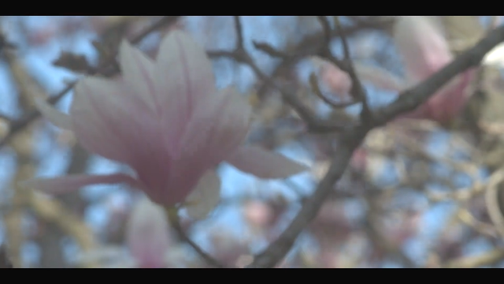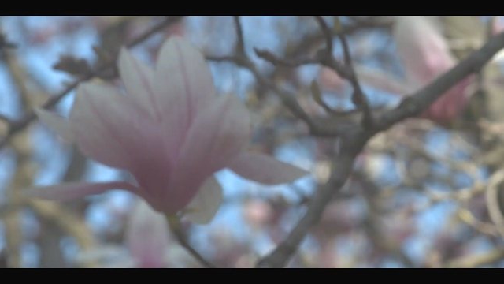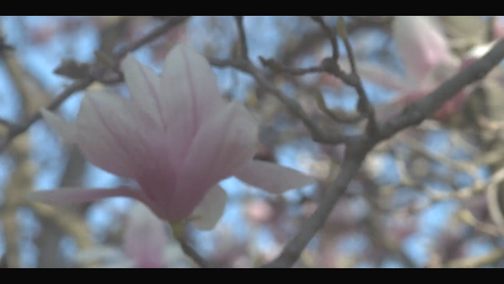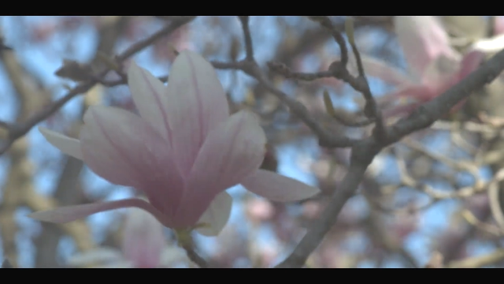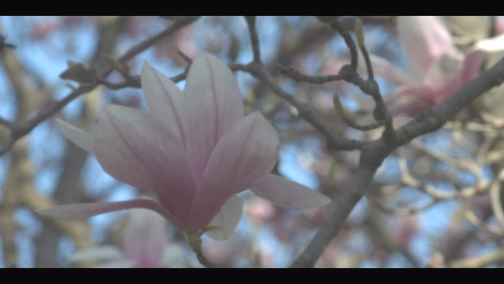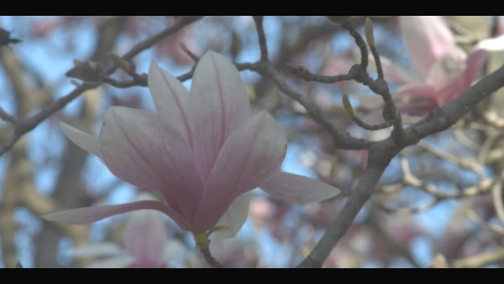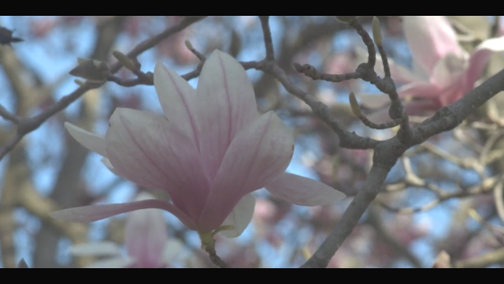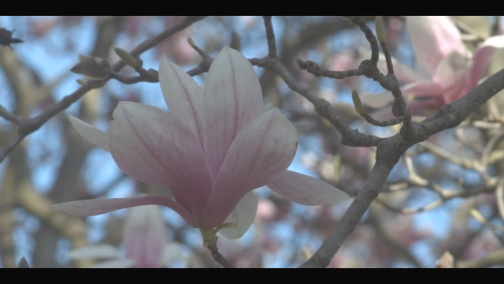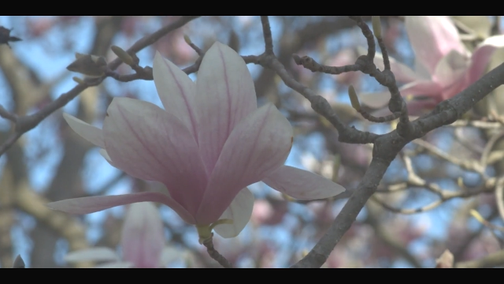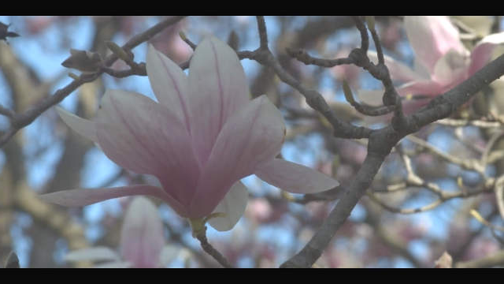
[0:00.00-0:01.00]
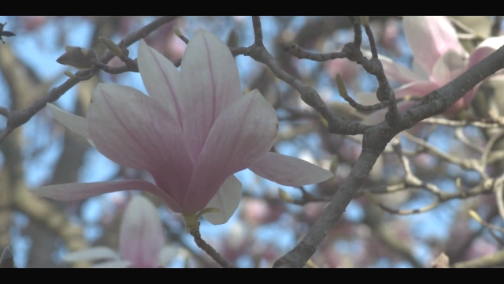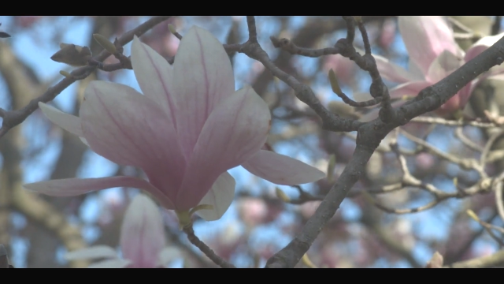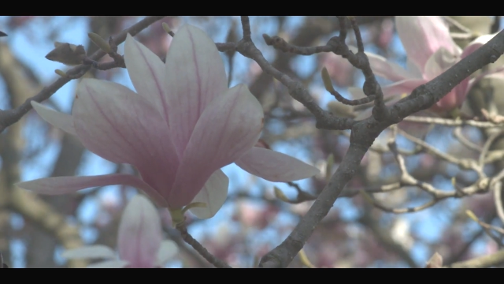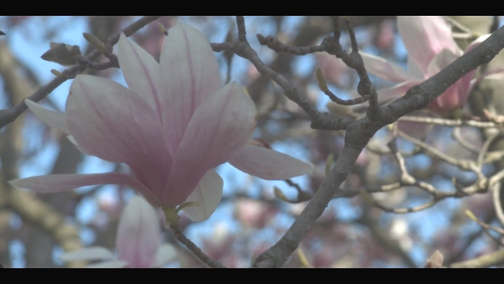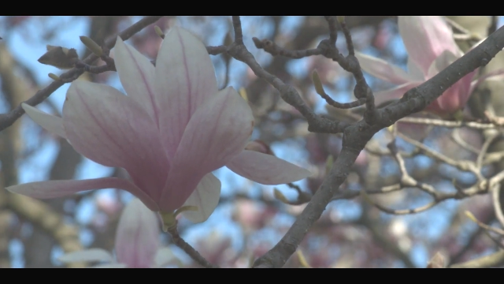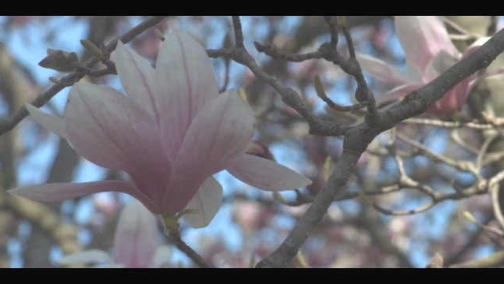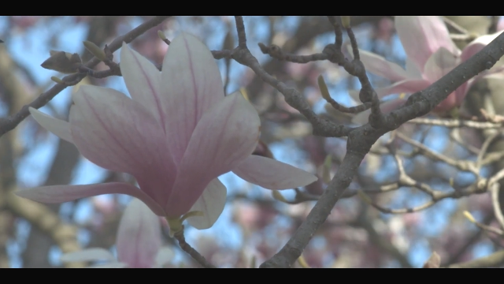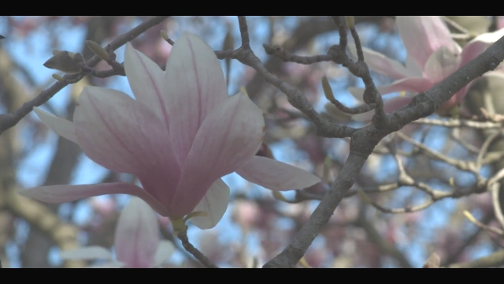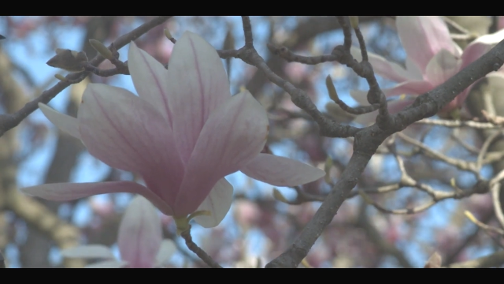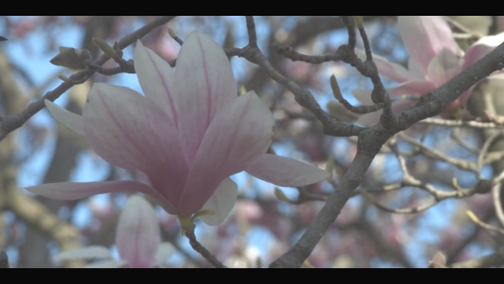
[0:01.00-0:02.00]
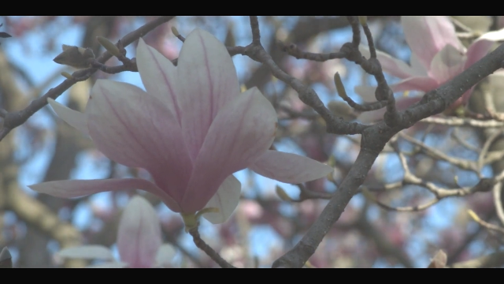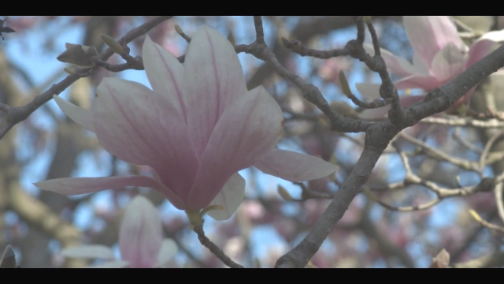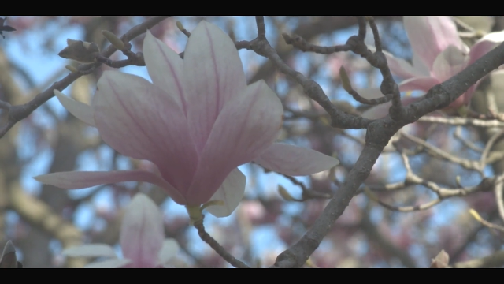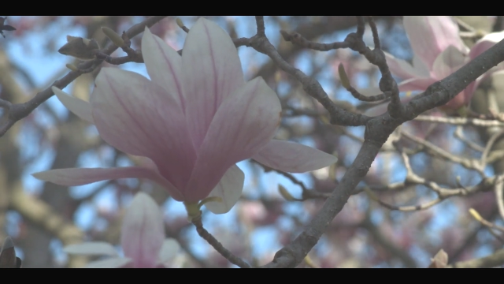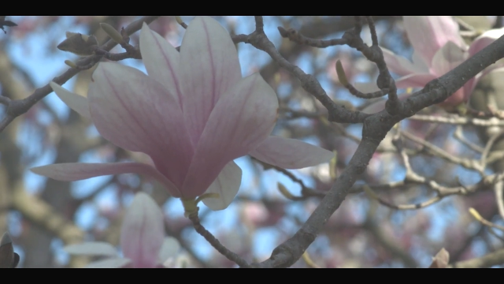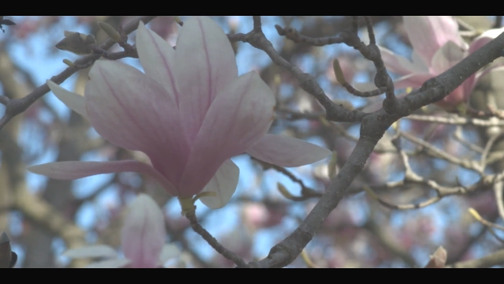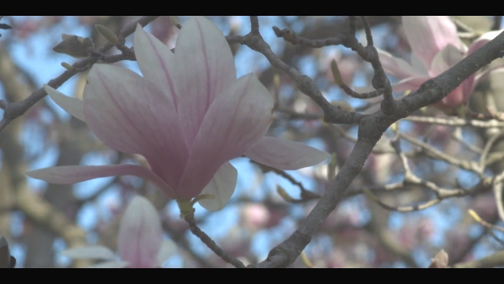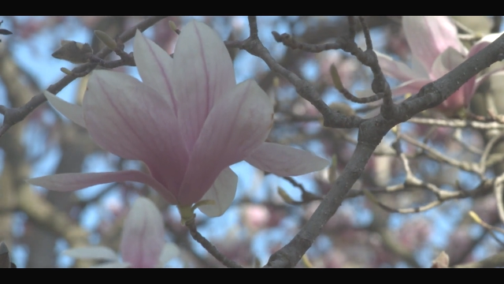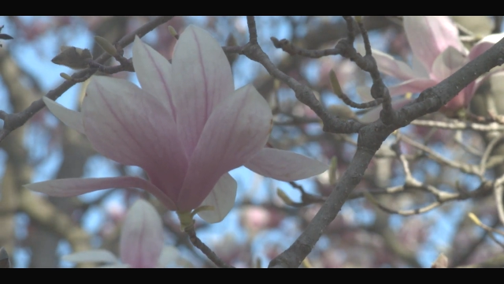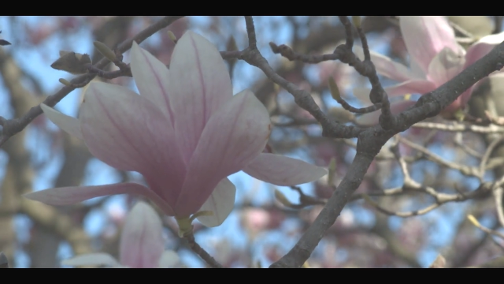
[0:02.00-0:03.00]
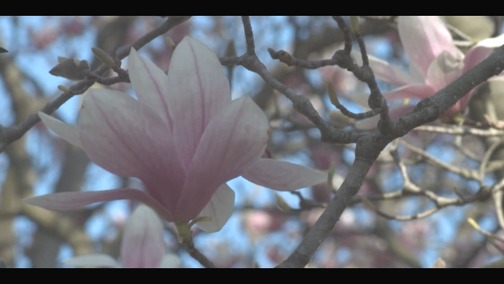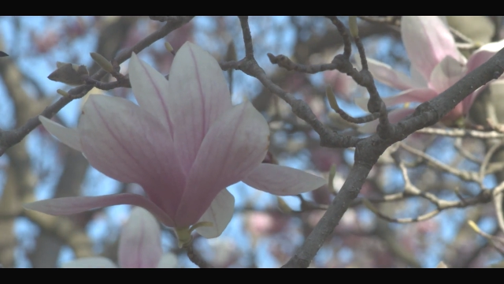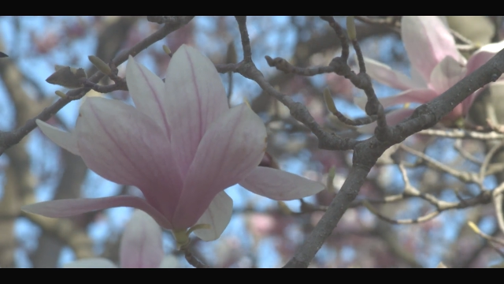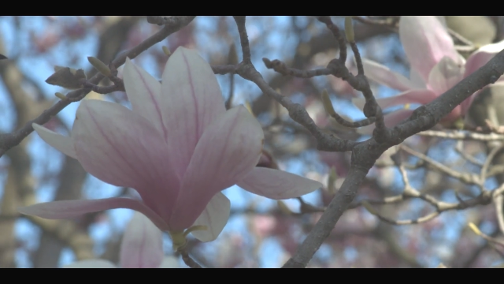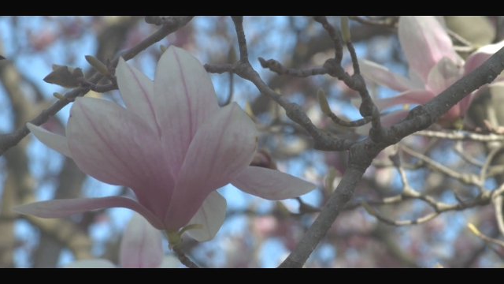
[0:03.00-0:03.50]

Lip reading: No face is visible, so there are no lips to read.